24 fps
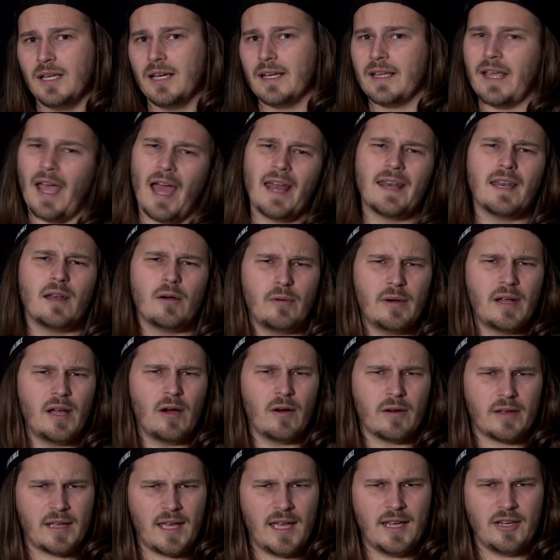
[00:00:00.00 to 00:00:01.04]
kind of a rare
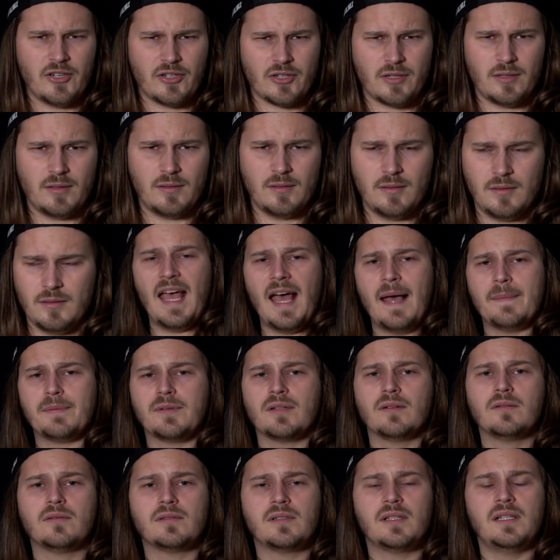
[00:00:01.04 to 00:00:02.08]
occasion.
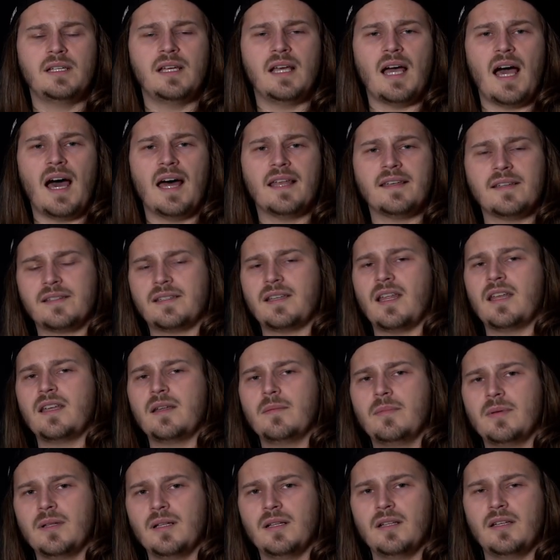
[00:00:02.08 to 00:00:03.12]
Absolutely
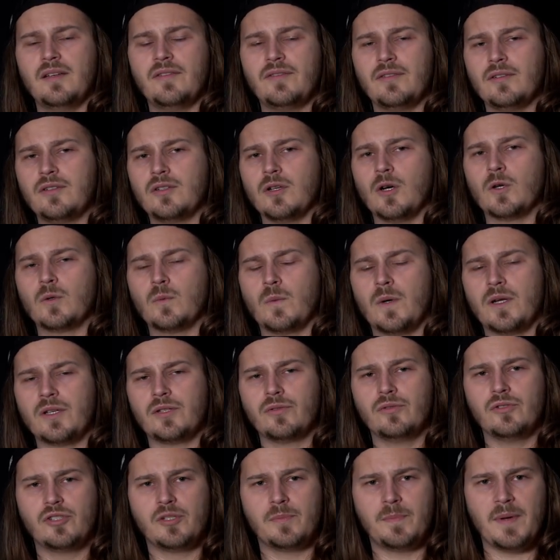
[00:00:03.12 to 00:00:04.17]
understandable if you don't want
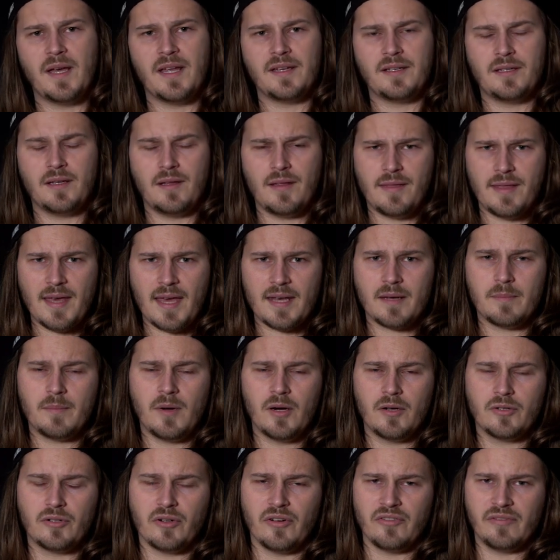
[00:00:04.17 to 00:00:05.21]
to spend that
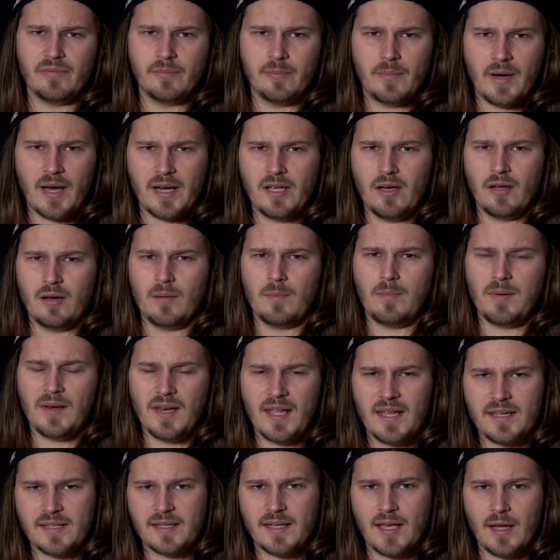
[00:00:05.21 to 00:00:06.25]
amount of money on a
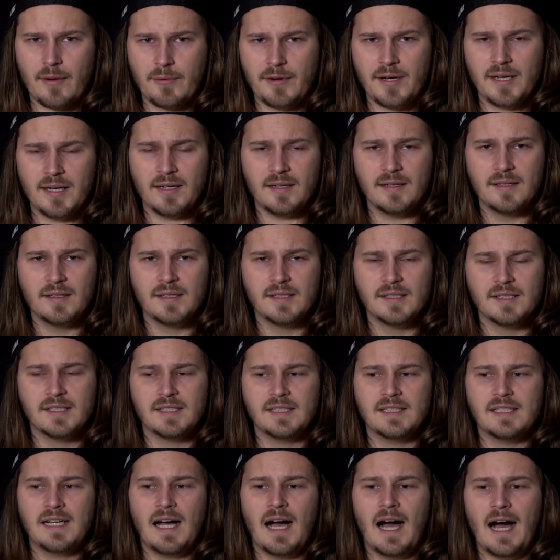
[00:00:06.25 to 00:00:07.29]
plate carrier.
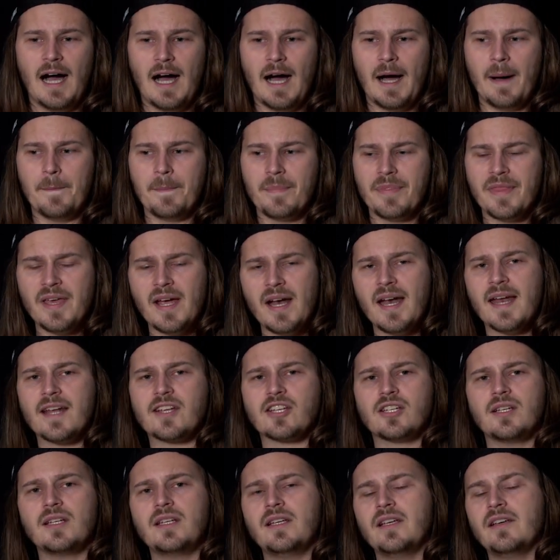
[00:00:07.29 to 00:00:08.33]
There are
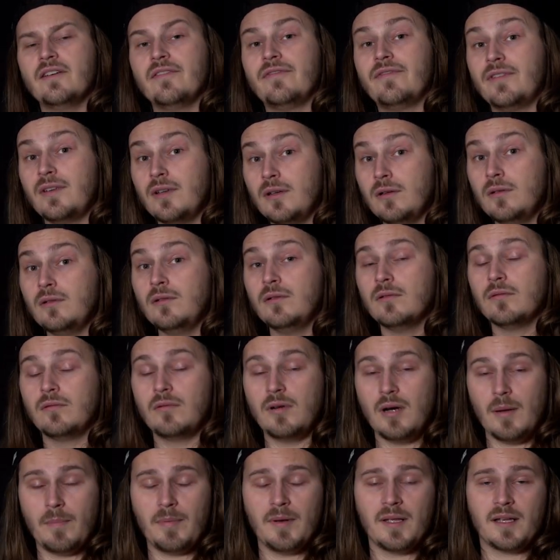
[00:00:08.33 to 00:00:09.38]
actually a few
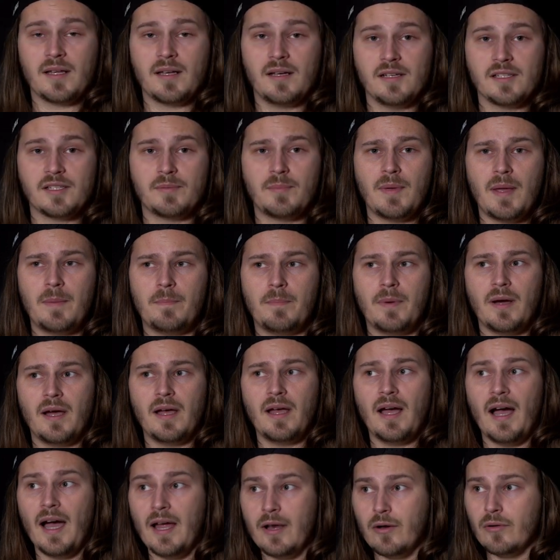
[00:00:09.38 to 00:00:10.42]
replicas made by
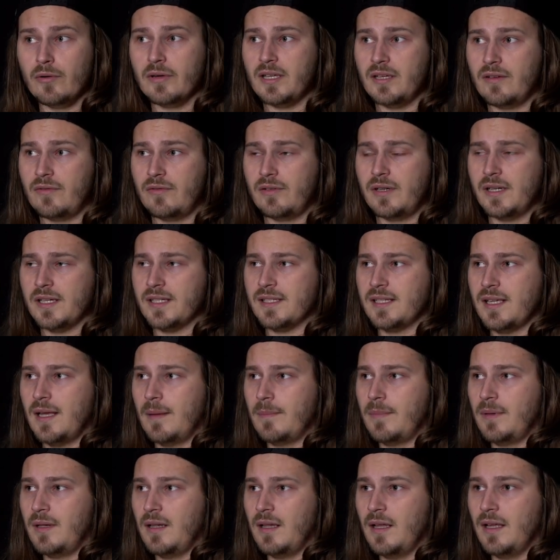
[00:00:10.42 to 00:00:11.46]
Idle Gear, for
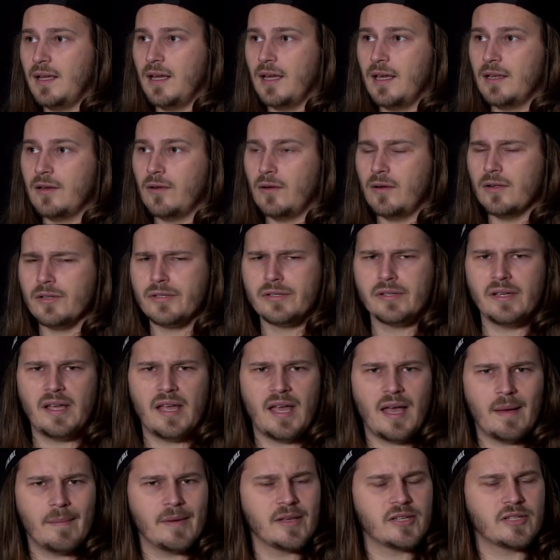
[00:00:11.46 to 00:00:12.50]
example, and also
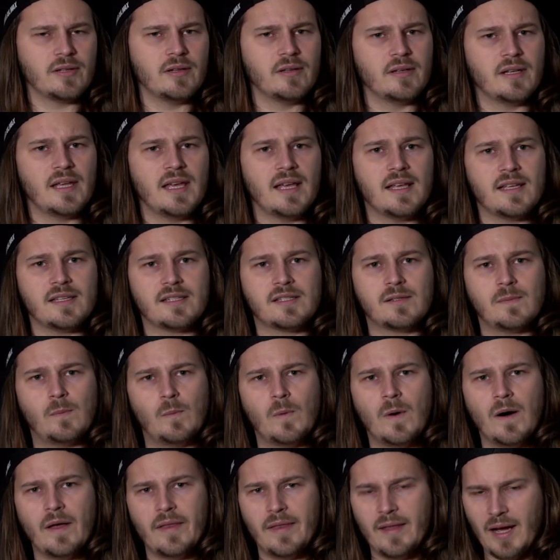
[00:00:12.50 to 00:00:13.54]
Amazon has
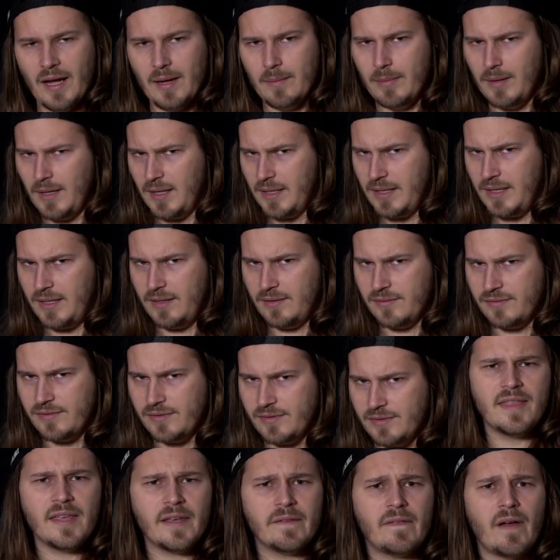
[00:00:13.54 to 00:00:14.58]
one, I believe.
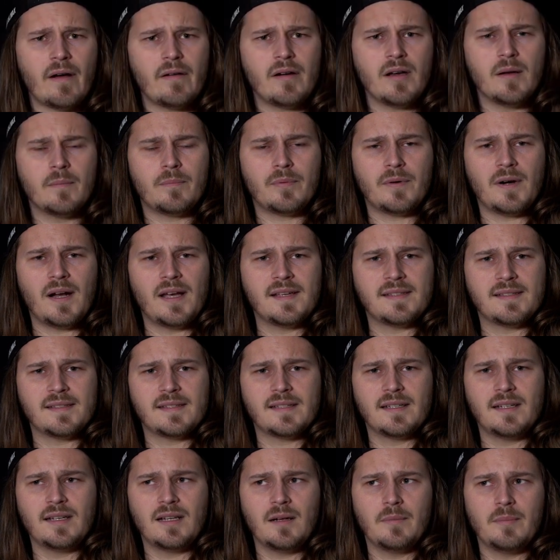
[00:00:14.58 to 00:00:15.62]
They vary in prices
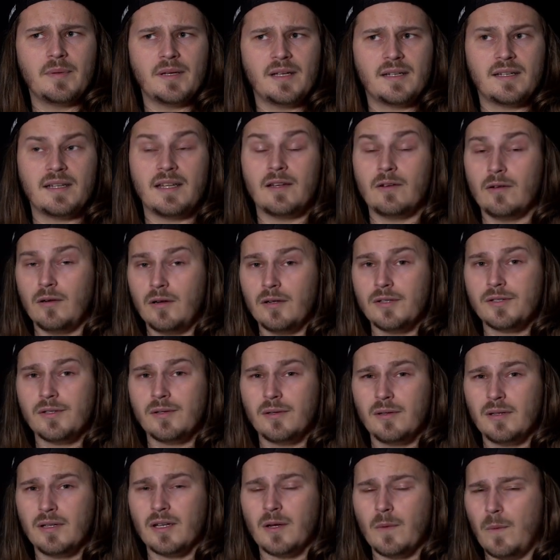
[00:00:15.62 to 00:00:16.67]
a little bit and
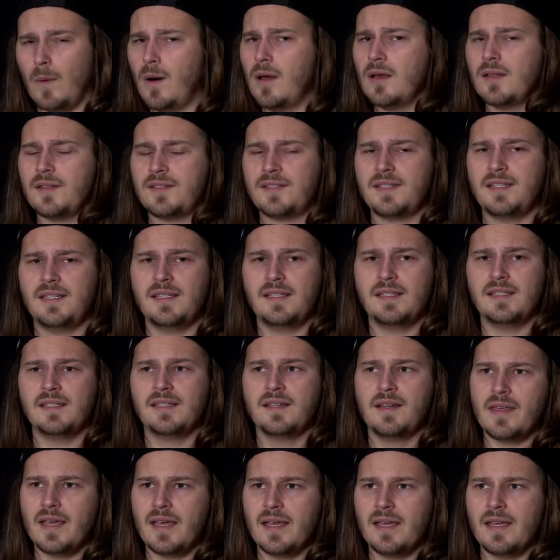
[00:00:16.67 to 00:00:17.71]
also in quality.
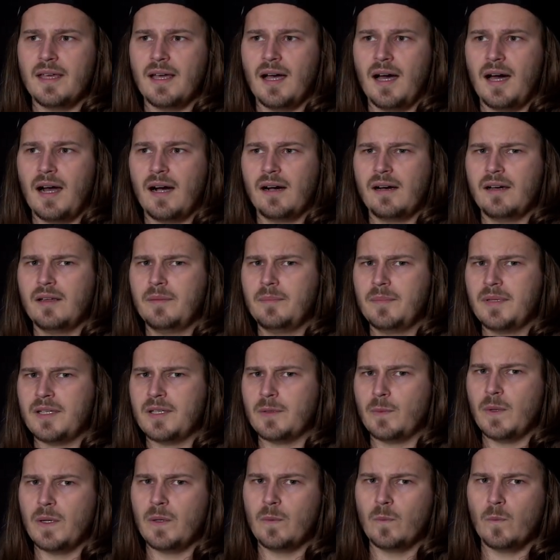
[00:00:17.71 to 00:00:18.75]
They are in
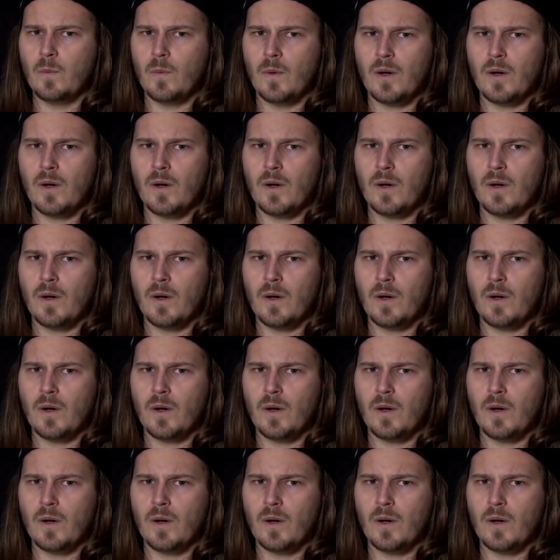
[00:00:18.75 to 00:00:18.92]
between